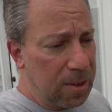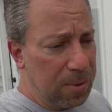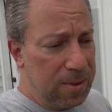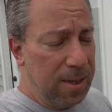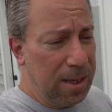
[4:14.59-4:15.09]
I
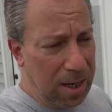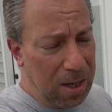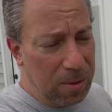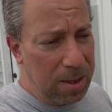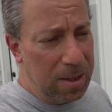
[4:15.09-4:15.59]
want to see
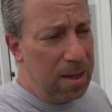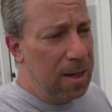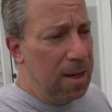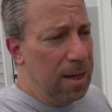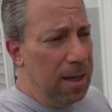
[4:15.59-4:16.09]
caring
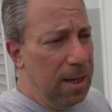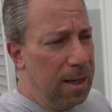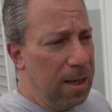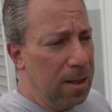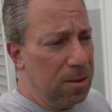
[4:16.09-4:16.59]

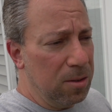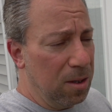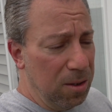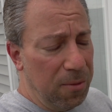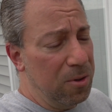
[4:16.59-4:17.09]
and
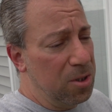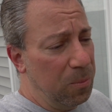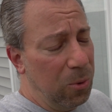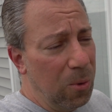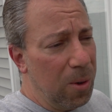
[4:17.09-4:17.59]
the love and
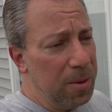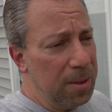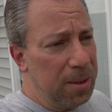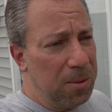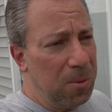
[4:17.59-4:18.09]
support.
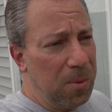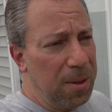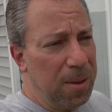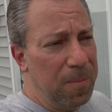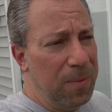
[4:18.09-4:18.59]
I don't want